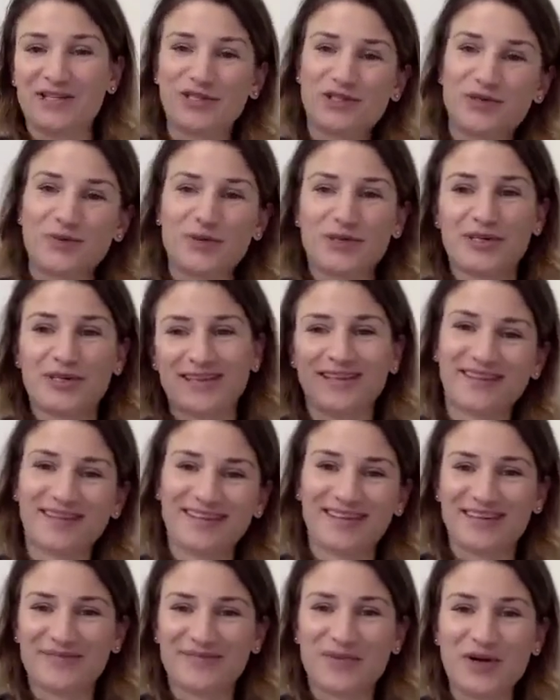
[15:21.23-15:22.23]
do a
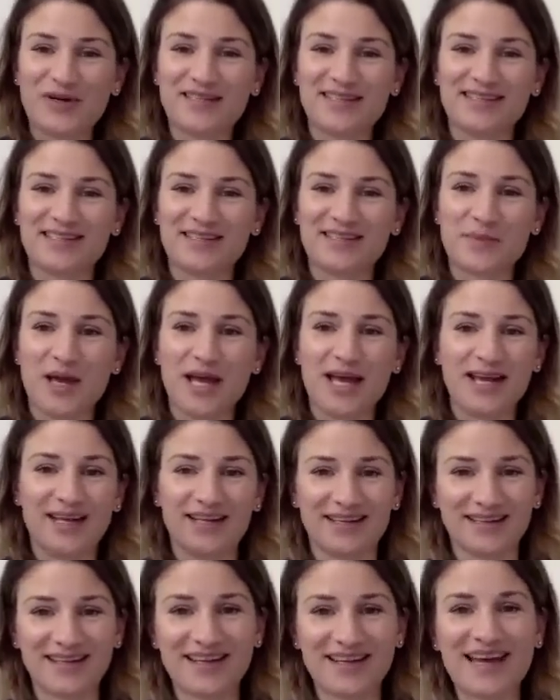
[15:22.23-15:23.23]
little process in my head,
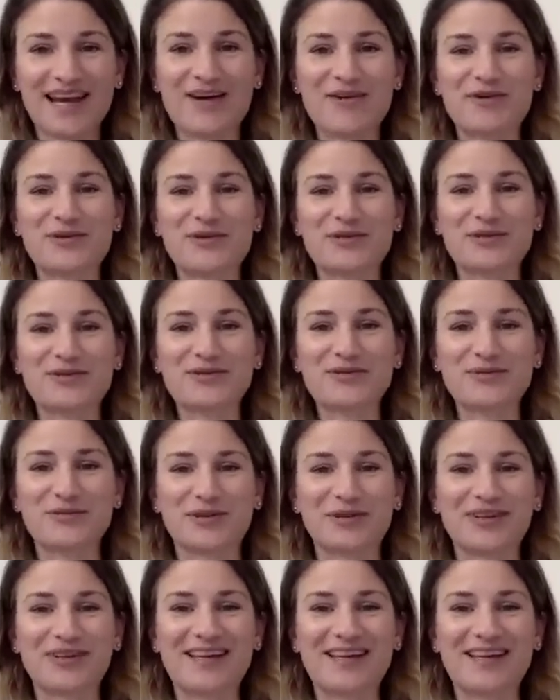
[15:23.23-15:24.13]
and then carry on as normal.